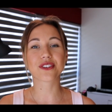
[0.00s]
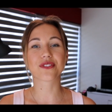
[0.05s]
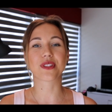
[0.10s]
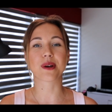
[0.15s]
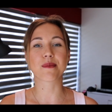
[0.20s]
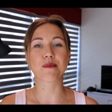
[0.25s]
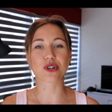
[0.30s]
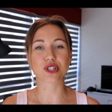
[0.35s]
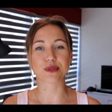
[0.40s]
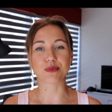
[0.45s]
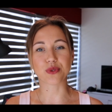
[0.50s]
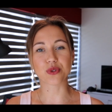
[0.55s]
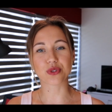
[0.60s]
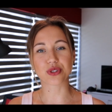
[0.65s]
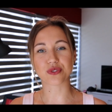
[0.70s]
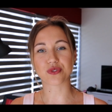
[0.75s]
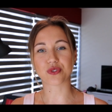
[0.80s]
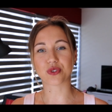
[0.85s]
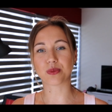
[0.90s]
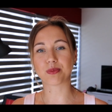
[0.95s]
of the most
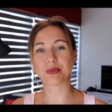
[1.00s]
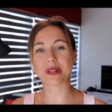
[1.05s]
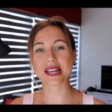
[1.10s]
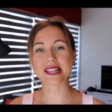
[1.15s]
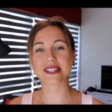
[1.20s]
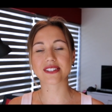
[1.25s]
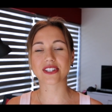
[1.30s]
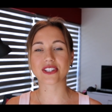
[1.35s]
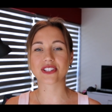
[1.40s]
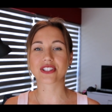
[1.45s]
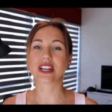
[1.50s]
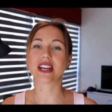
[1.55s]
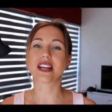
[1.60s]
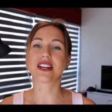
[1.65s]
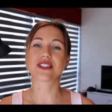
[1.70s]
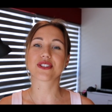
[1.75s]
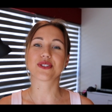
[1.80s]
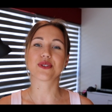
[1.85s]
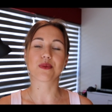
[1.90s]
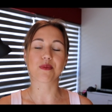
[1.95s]
beautiful places
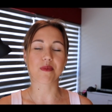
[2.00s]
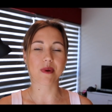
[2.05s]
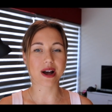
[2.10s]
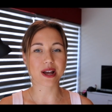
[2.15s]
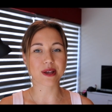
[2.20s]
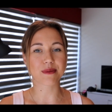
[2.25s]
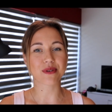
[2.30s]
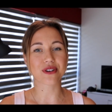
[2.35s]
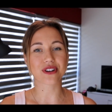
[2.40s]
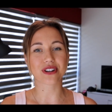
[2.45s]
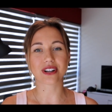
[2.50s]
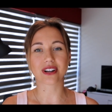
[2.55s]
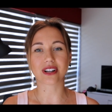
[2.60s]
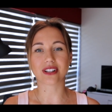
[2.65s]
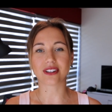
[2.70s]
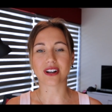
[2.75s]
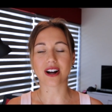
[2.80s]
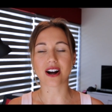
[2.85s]
is Dubai Miracle